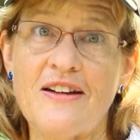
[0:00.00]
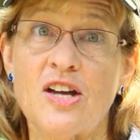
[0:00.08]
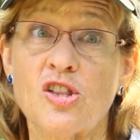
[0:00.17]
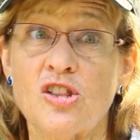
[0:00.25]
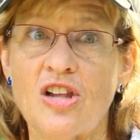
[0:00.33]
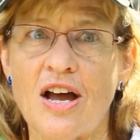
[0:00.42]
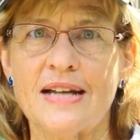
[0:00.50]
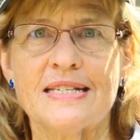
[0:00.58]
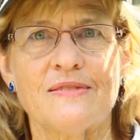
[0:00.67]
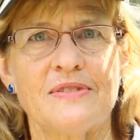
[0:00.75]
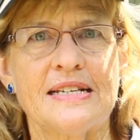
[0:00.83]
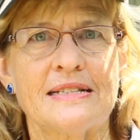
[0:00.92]
found
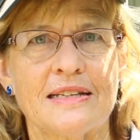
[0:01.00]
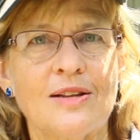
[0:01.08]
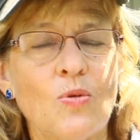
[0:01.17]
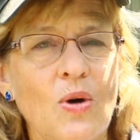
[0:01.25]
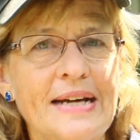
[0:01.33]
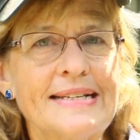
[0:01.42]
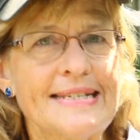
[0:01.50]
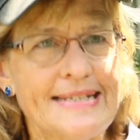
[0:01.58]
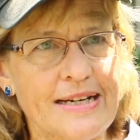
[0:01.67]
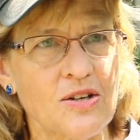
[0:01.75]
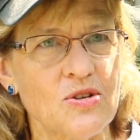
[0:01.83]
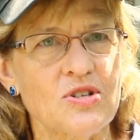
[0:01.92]
lots of these little white
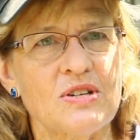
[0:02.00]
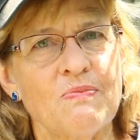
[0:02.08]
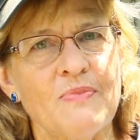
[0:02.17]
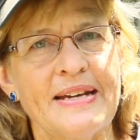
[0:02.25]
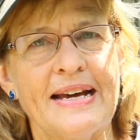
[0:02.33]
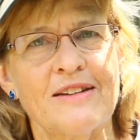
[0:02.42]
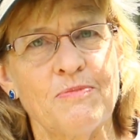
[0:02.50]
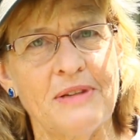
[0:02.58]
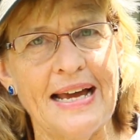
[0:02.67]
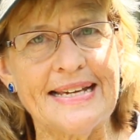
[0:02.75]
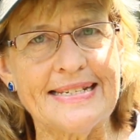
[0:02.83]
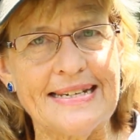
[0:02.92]
stickers made out of
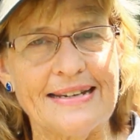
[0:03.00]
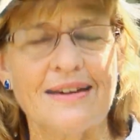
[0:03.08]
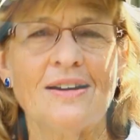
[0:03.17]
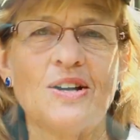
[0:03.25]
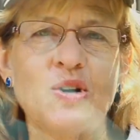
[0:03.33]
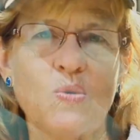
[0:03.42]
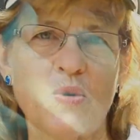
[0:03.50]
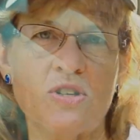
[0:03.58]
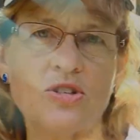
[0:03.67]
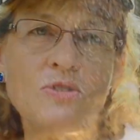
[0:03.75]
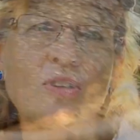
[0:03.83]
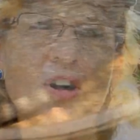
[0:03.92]
plastic. Wouldn't you